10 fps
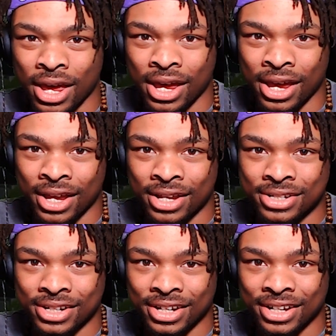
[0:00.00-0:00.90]

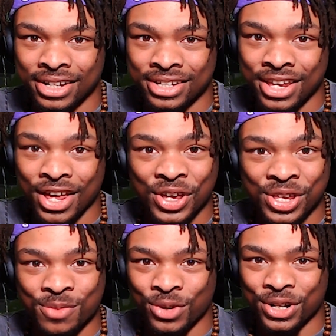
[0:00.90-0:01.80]
and uh yeah i'll
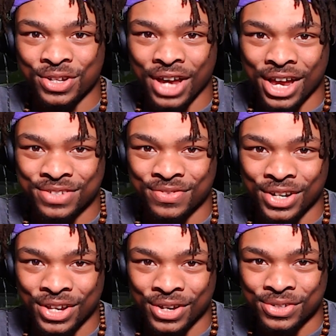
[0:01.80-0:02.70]
keep bringing you guys
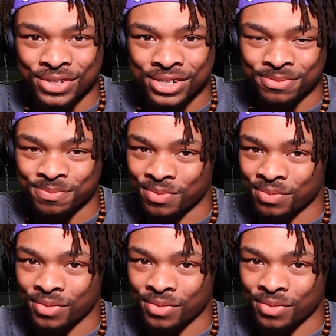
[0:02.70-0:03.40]
videos